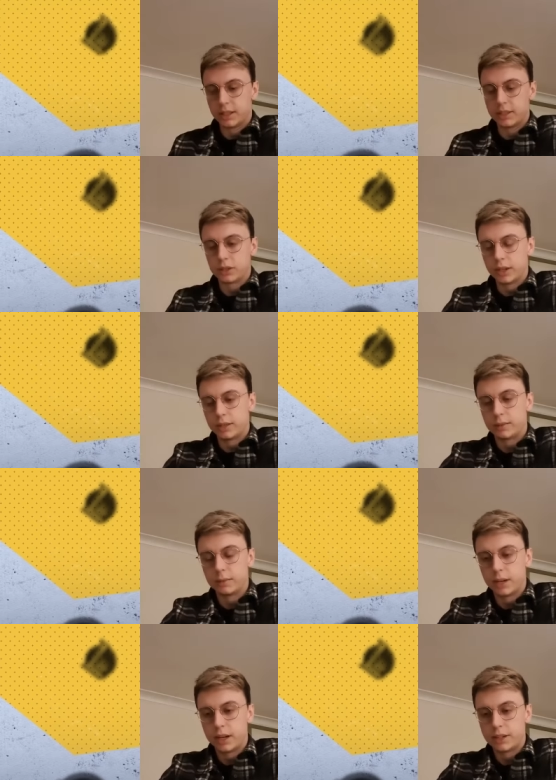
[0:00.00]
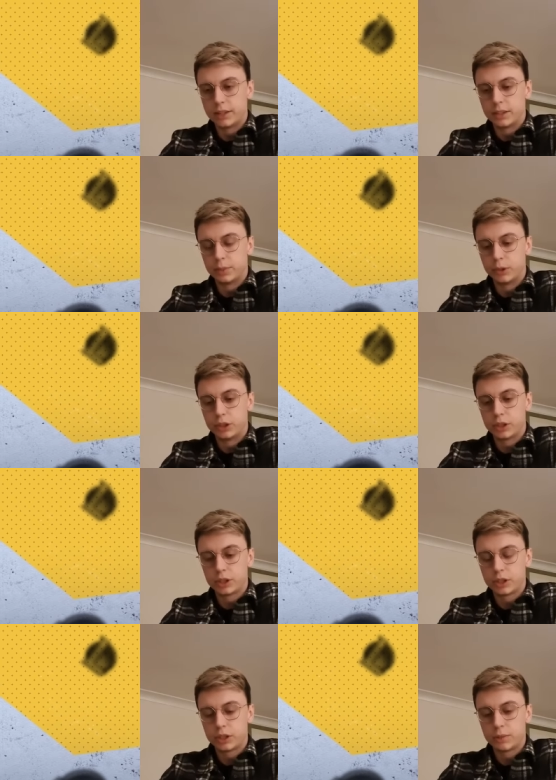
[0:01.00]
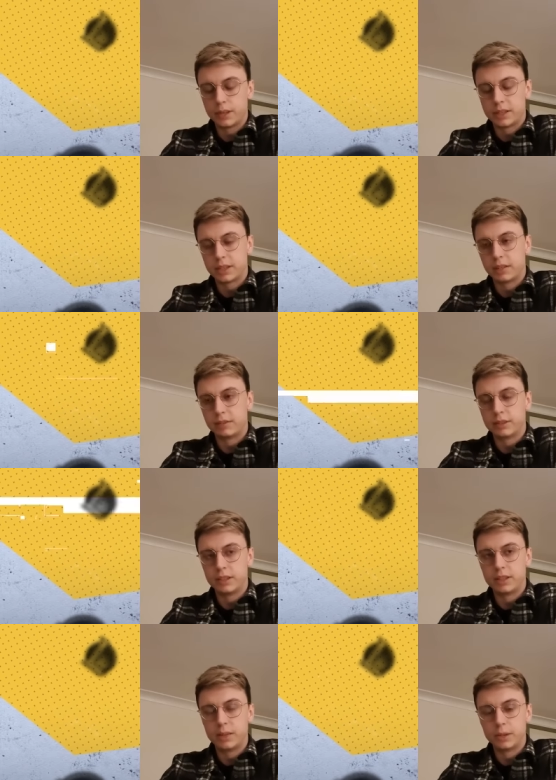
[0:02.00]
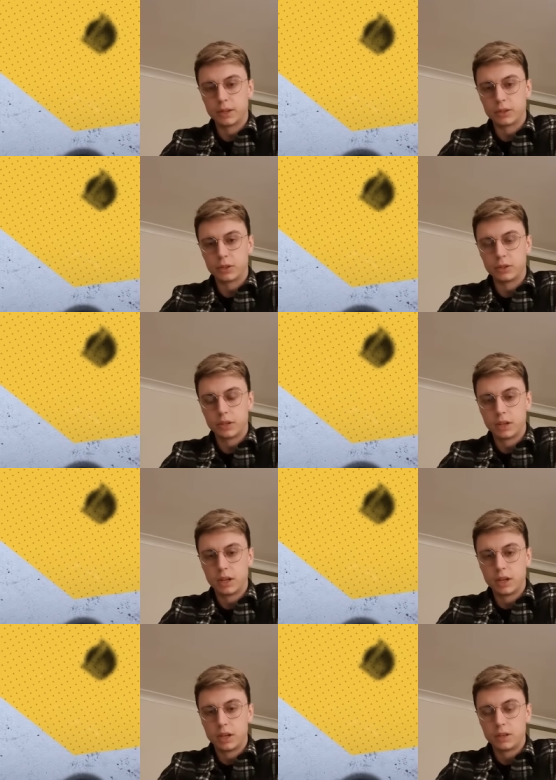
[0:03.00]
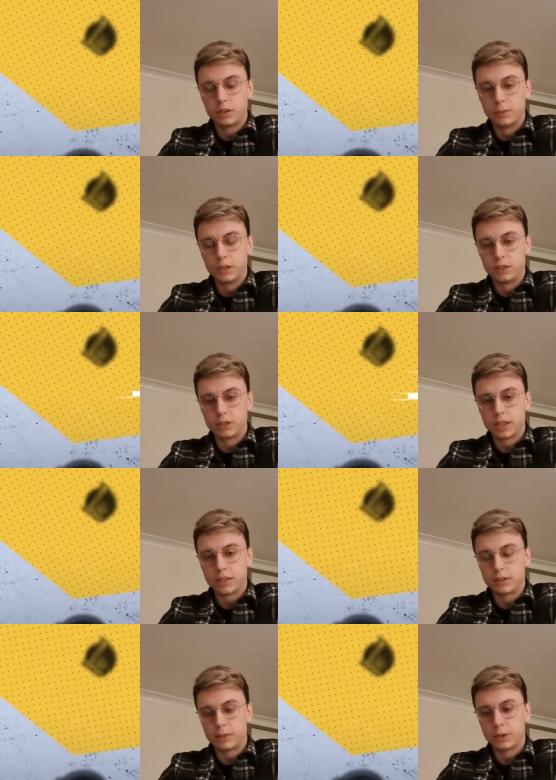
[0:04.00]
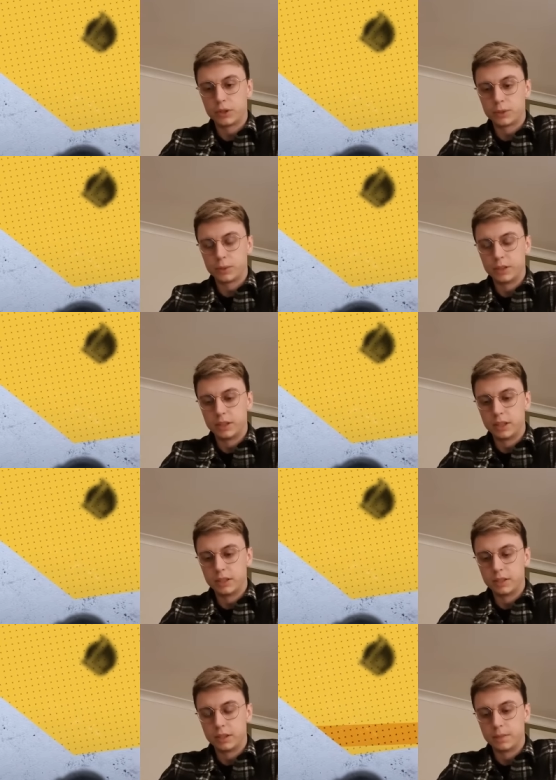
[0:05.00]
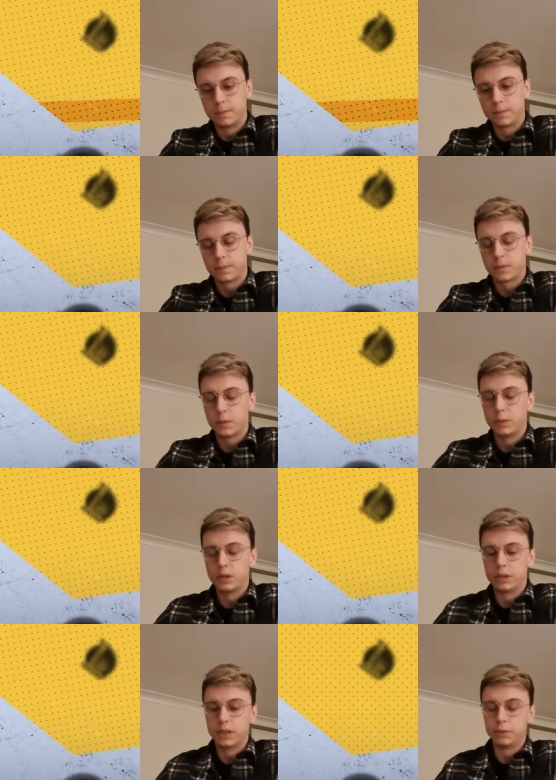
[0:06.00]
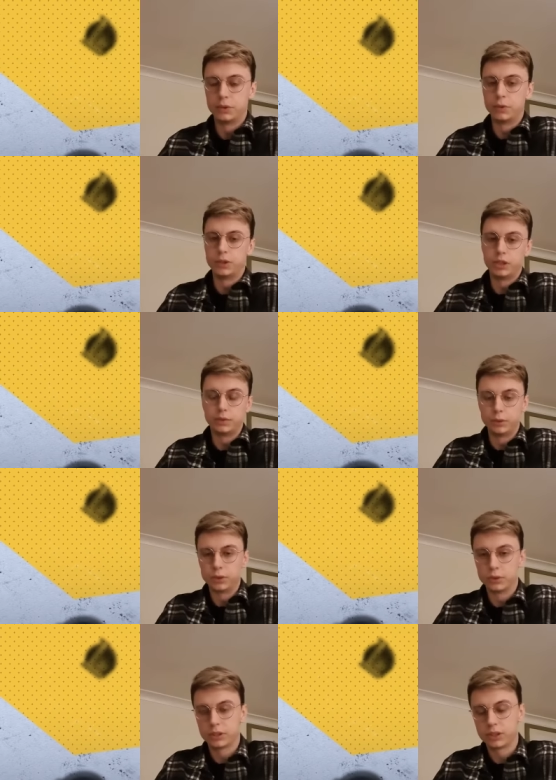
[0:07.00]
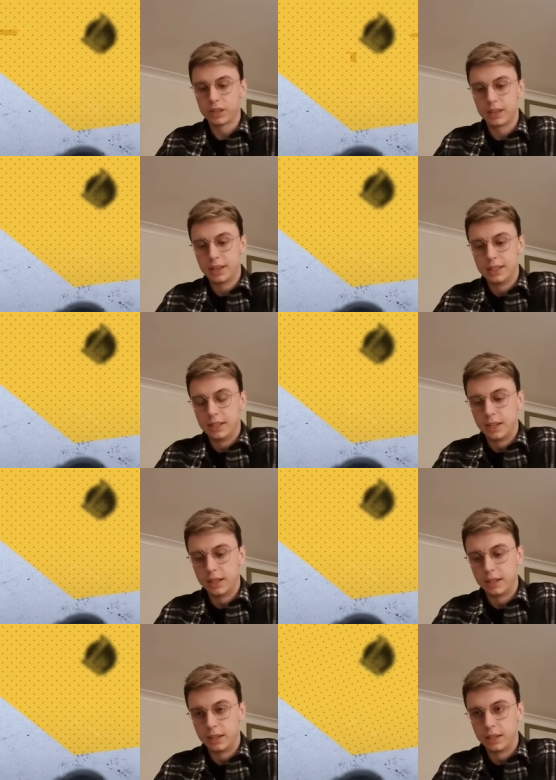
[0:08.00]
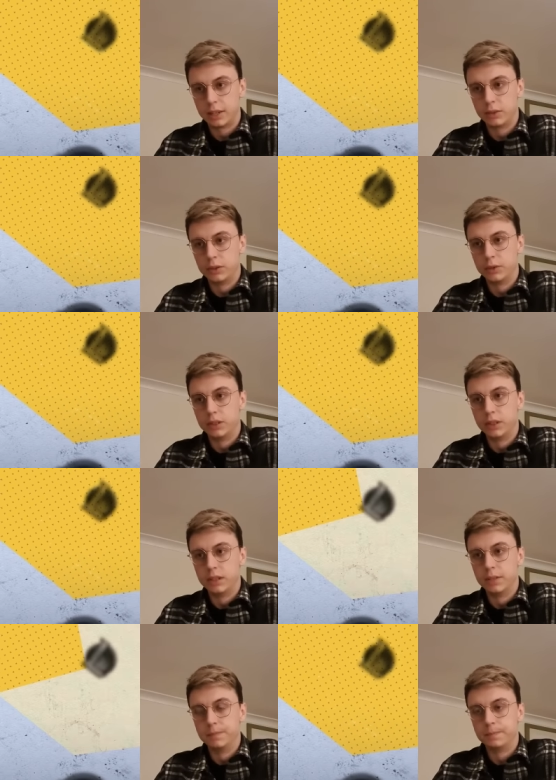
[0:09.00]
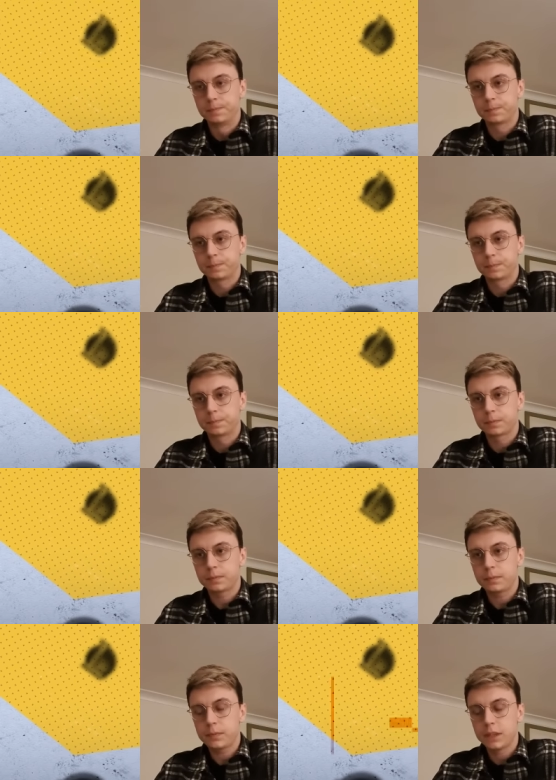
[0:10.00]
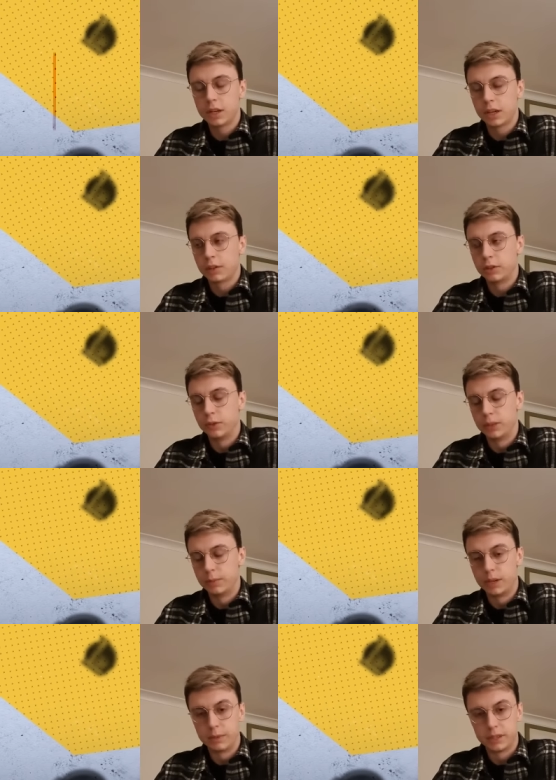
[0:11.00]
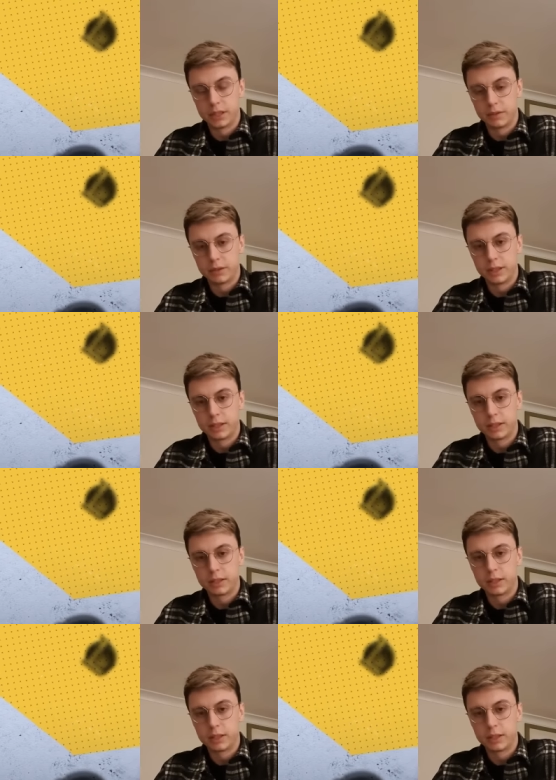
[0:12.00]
I tried my hardest to push myself and the team that I was on to be as successful as possible, but in the end, um, we weren't able to achieve the results, and I can only really, um, I can only really blame myself for that.